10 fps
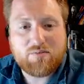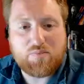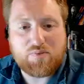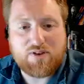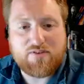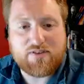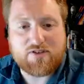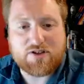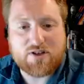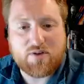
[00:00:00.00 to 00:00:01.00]
Brief
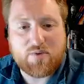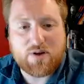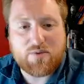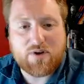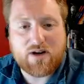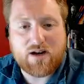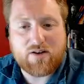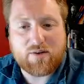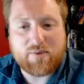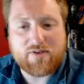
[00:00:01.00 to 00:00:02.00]
instruction on when, where, and how
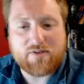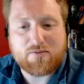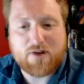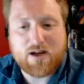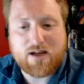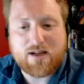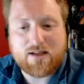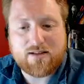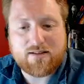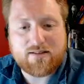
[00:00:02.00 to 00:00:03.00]
to commence the
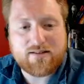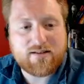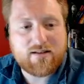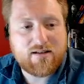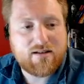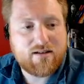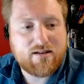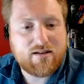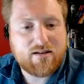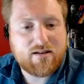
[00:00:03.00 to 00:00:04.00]
rites.
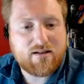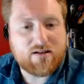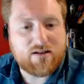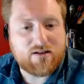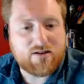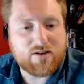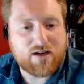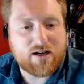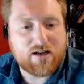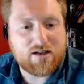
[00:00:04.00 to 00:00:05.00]

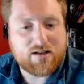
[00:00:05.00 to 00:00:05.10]
Okay.